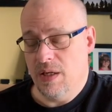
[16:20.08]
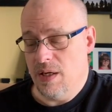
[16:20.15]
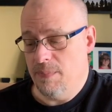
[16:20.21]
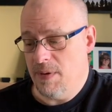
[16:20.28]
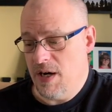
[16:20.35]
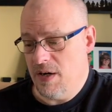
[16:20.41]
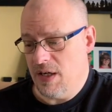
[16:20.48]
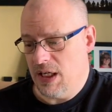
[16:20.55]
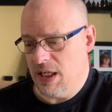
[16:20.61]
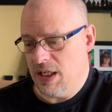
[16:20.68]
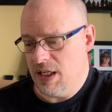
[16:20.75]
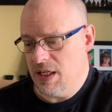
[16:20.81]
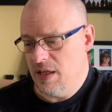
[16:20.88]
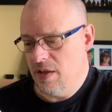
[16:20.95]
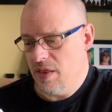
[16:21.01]

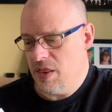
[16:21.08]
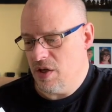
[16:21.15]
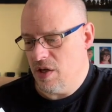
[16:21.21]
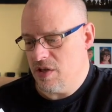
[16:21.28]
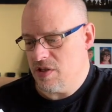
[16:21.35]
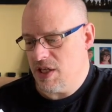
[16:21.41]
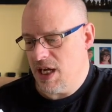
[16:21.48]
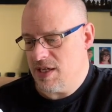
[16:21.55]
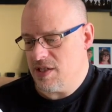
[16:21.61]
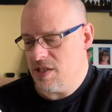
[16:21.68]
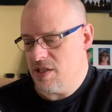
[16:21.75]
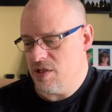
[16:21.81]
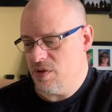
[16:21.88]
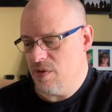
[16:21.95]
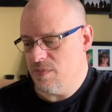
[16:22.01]
"Apparently," thought
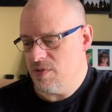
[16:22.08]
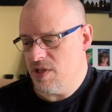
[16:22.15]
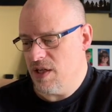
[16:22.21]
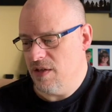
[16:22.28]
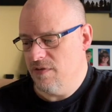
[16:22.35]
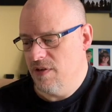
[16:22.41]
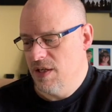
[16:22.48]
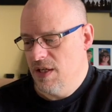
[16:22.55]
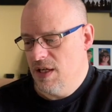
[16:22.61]
Shasta to himself,